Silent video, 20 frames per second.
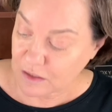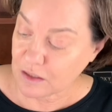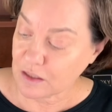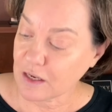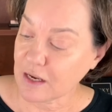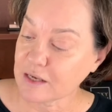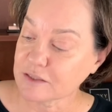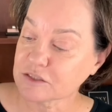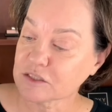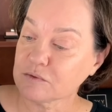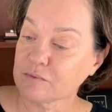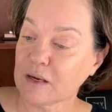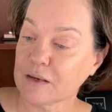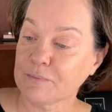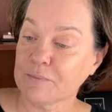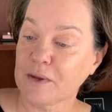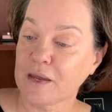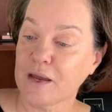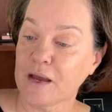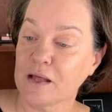onto my
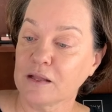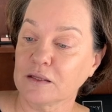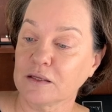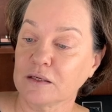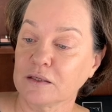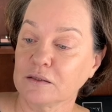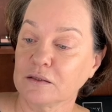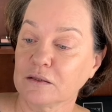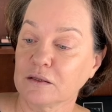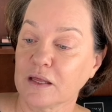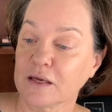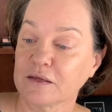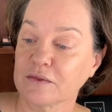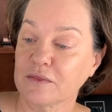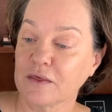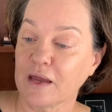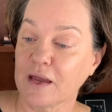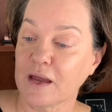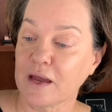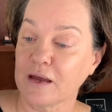palette like
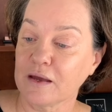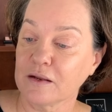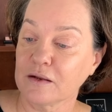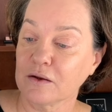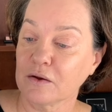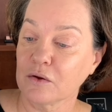that.